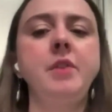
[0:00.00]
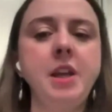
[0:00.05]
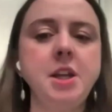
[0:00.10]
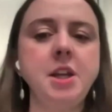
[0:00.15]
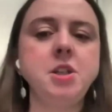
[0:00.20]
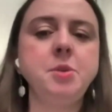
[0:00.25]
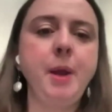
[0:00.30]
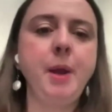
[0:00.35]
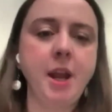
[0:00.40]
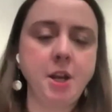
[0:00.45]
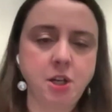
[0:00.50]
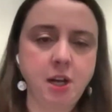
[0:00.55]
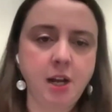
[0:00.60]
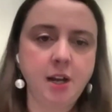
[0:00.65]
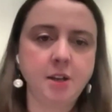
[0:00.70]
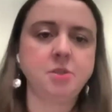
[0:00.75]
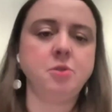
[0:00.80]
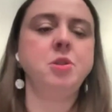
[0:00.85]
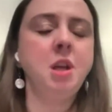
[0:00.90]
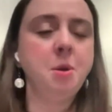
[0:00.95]
of each
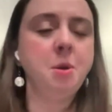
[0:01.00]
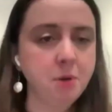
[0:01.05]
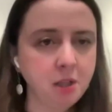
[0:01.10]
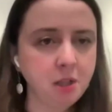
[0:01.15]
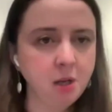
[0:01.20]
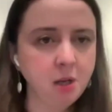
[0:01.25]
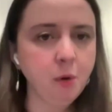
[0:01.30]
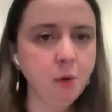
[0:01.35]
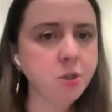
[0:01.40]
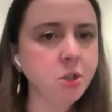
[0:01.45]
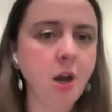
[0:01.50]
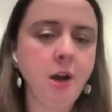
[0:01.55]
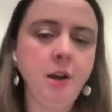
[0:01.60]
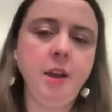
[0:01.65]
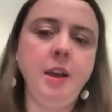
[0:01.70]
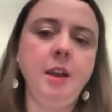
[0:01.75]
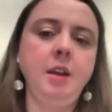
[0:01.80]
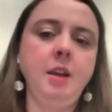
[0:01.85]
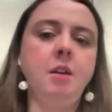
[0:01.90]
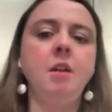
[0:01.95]
paycheck. So typically we're
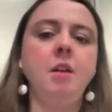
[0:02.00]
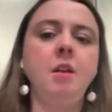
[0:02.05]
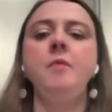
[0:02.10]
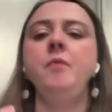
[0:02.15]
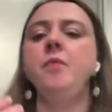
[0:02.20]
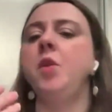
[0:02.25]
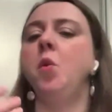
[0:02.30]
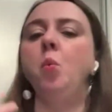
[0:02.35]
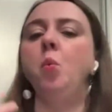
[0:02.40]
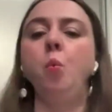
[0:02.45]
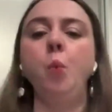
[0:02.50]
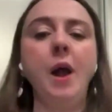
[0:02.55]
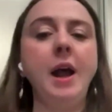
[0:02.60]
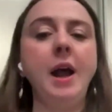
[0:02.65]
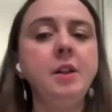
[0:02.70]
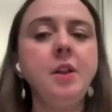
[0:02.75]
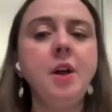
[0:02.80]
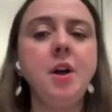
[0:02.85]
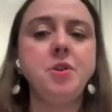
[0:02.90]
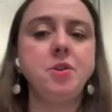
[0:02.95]
talking
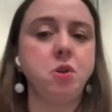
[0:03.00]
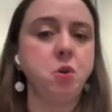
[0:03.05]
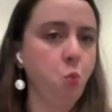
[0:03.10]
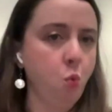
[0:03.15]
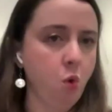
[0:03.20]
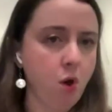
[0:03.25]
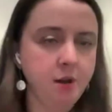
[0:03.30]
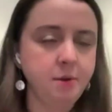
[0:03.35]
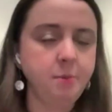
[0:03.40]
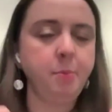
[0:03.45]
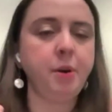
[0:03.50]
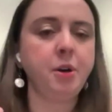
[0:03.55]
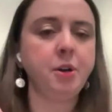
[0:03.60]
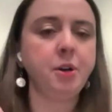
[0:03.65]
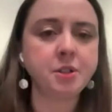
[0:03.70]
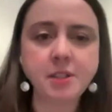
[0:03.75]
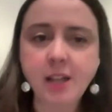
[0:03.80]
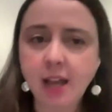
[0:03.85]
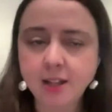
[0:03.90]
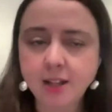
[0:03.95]
well under
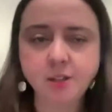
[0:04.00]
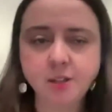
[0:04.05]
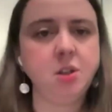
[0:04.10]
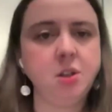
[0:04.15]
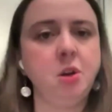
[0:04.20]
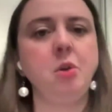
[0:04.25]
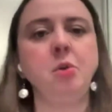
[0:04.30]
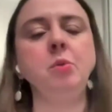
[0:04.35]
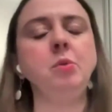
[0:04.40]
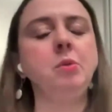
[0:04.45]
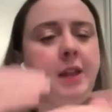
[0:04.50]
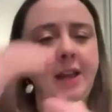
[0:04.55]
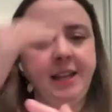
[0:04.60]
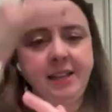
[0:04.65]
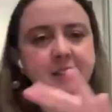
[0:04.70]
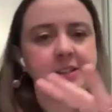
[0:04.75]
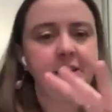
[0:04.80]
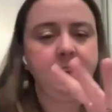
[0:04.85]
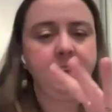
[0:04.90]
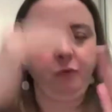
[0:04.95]
1%, so
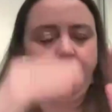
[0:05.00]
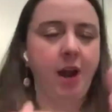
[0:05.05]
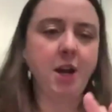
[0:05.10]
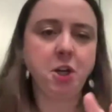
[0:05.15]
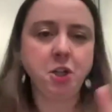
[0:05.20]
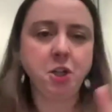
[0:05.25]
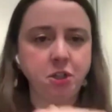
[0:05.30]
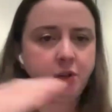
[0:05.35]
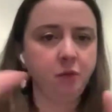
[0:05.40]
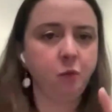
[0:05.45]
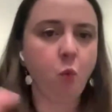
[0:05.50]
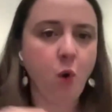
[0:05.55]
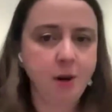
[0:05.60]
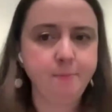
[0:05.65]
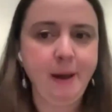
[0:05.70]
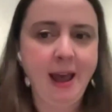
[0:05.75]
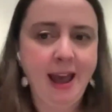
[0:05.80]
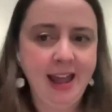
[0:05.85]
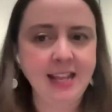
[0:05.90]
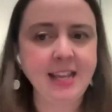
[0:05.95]
less than a fraction of
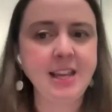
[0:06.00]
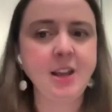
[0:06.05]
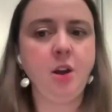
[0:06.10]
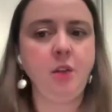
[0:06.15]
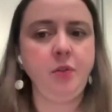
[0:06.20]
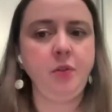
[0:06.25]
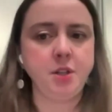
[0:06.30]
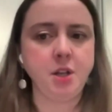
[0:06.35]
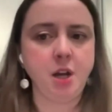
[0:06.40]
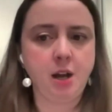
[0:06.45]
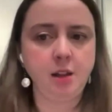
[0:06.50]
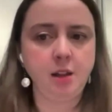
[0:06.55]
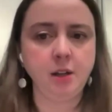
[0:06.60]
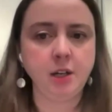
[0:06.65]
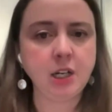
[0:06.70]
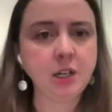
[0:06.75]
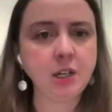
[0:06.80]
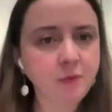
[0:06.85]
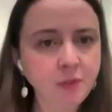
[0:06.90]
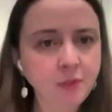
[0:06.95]
1 penny on the
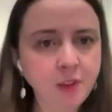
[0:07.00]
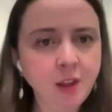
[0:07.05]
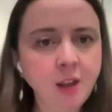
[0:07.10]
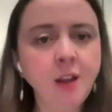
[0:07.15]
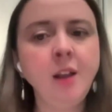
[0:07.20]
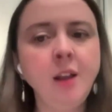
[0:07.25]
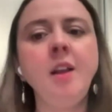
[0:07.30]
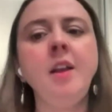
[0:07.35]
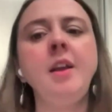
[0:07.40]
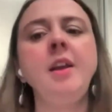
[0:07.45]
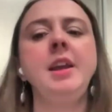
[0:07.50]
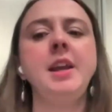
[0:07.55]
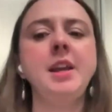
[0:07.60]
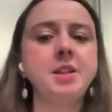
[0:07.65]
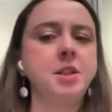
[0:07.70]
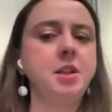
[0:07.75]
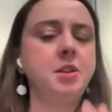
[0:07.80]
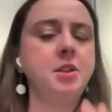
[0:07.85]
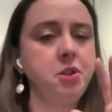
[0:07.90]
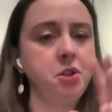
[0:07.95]
dollar,
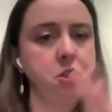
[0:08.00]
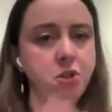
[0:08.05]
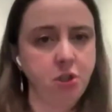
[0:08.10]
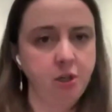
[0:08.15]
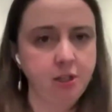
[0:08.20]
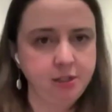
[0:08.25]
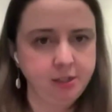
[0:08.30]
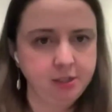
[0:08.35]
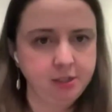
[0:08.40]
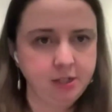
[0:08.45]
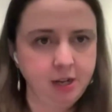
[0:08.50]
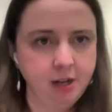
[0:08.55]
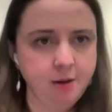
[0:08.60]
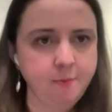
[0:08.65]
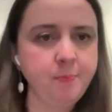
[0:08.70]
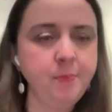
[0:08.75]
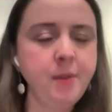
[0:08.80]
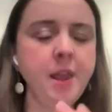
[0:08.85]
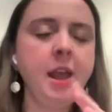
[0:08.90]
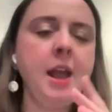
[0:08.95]
into this insurance
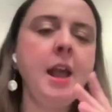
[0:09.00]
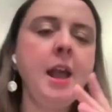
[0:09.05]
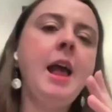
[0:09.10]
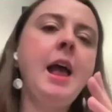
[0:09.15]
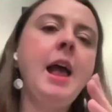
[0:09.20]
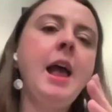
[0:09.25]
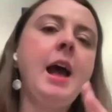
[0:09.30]
system.